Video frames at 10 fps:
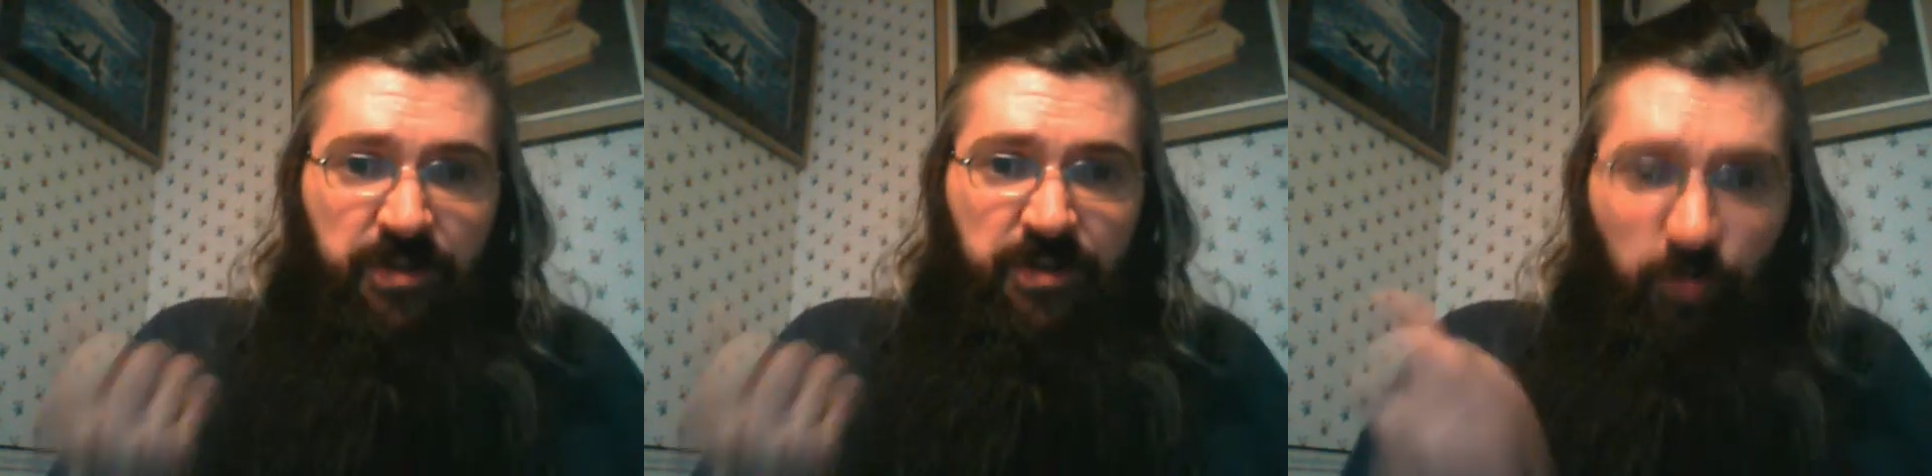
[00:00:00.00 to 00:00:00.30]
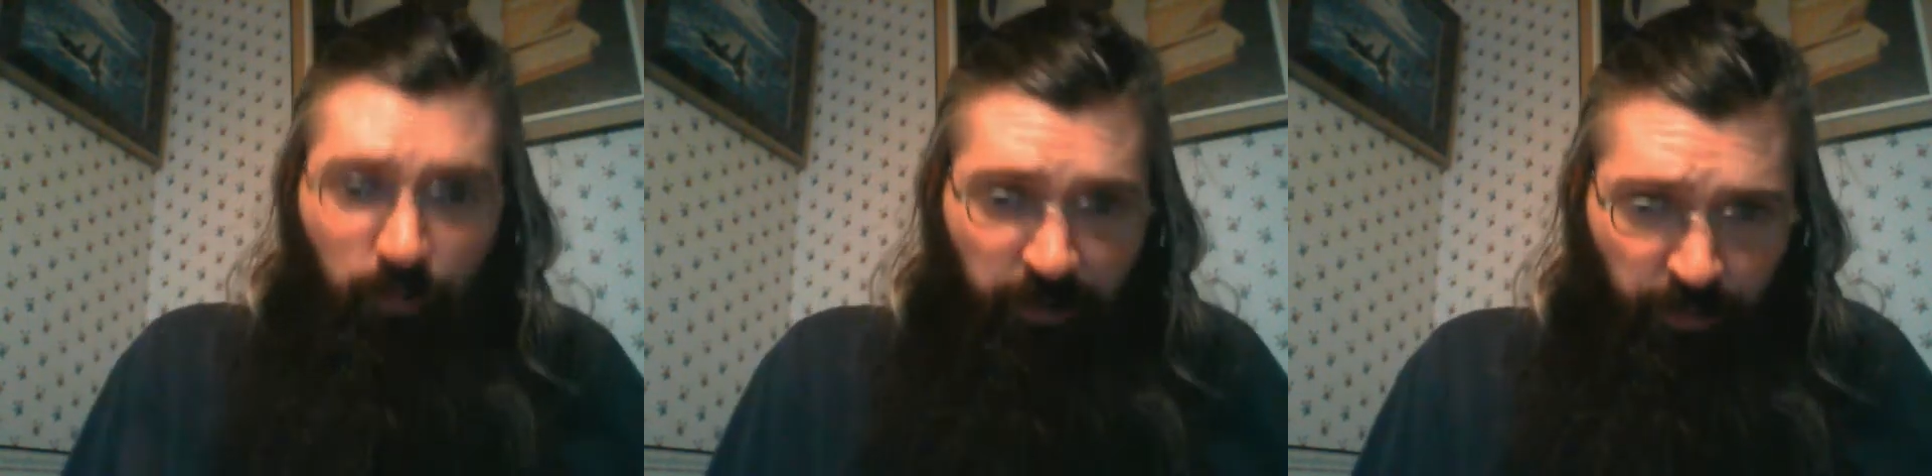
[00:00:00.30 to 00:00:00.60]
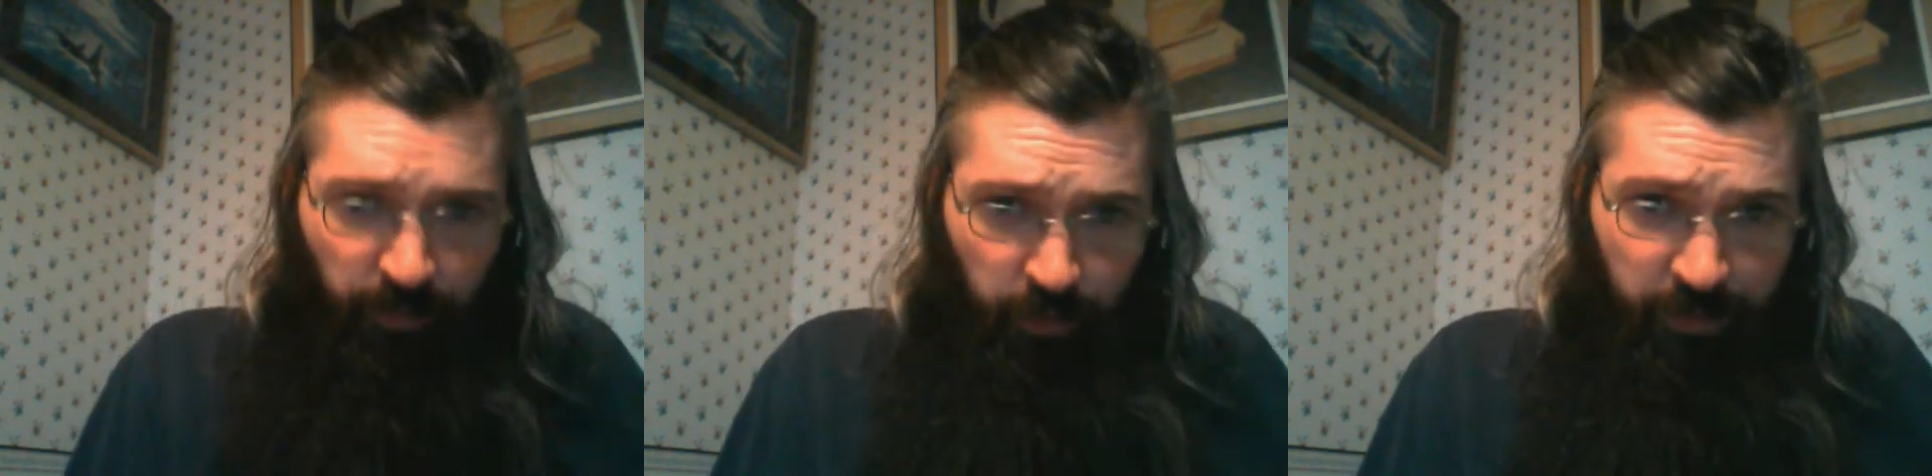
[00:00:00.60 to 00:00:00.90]
you
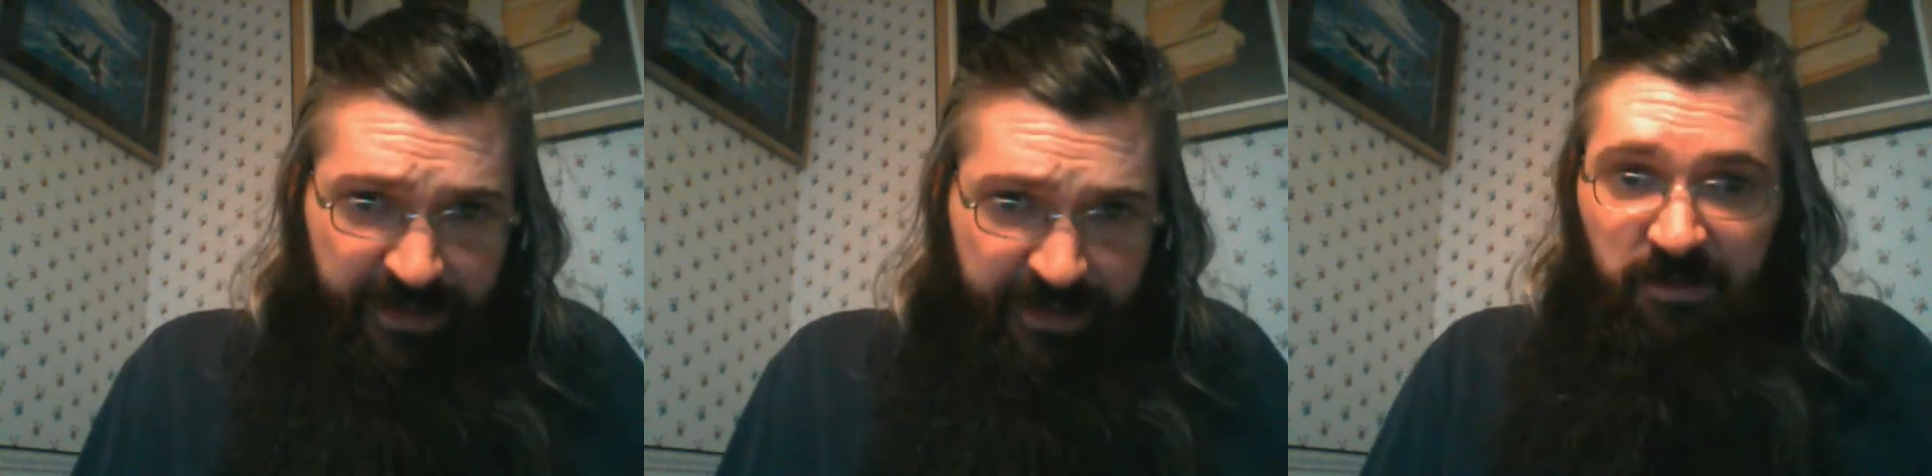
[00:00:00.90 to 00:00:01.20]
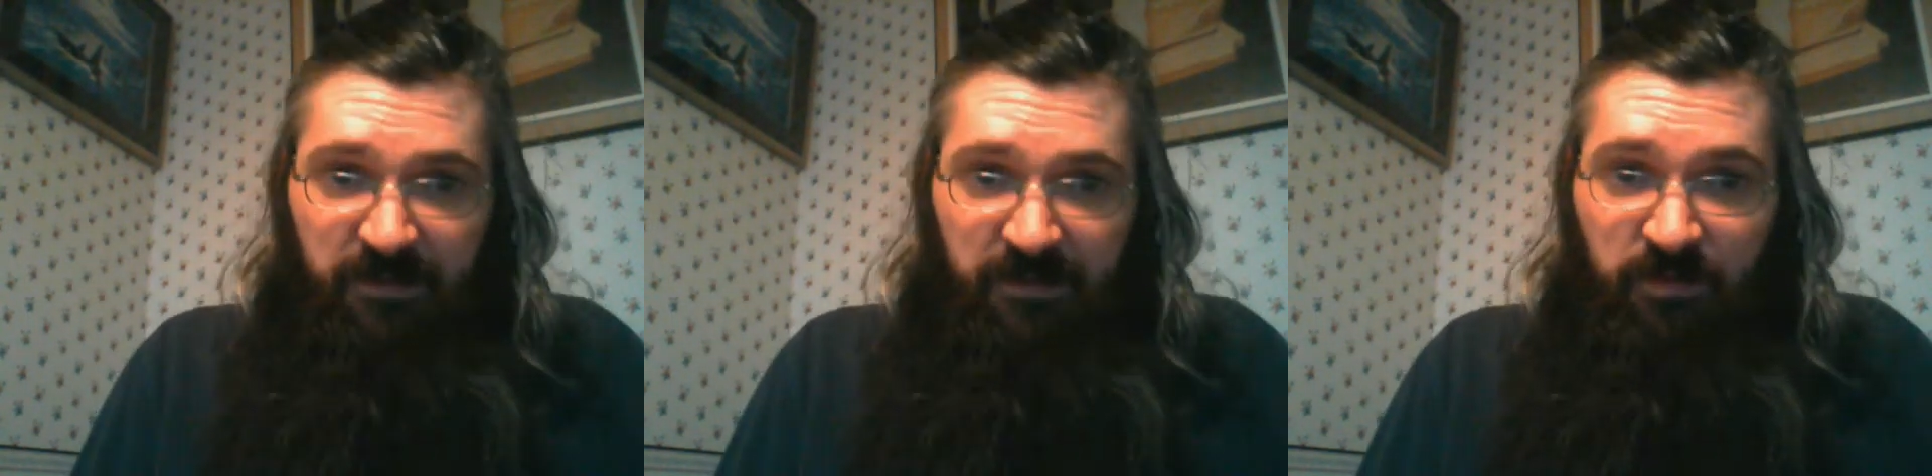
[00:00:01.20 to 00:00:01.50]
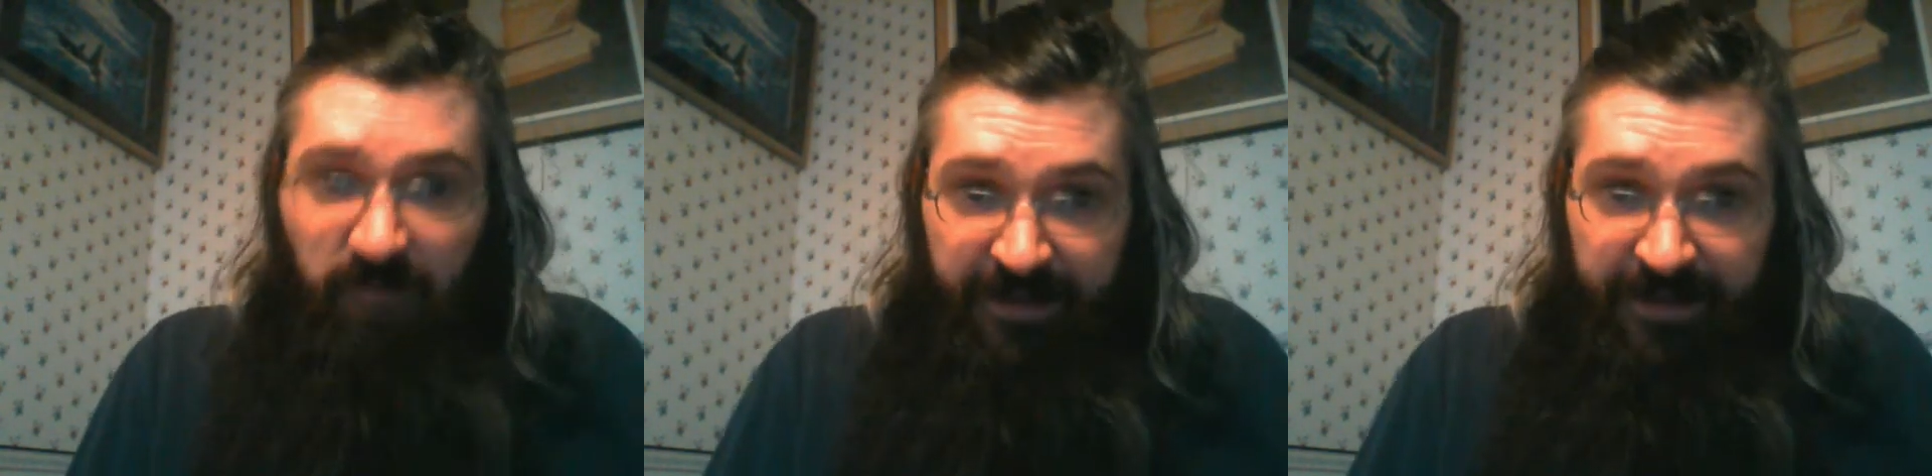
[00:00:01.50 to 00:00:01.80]
recruit,
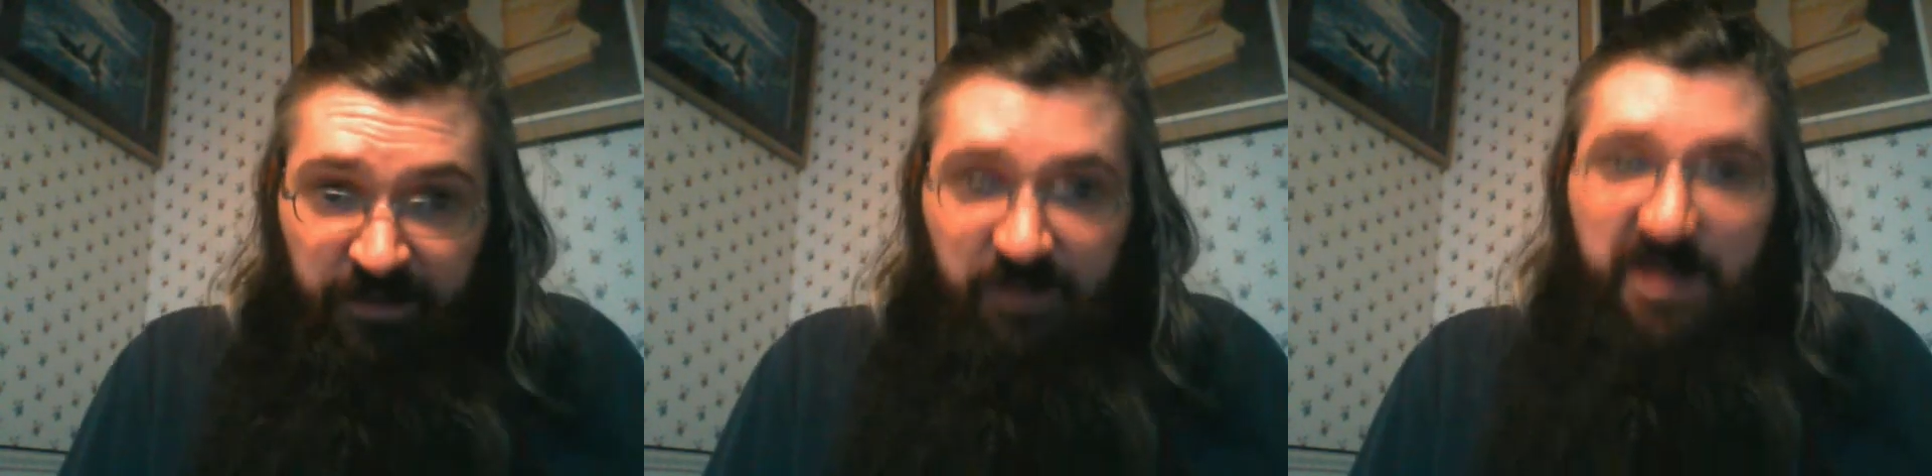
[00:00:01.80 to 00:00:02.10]
you let those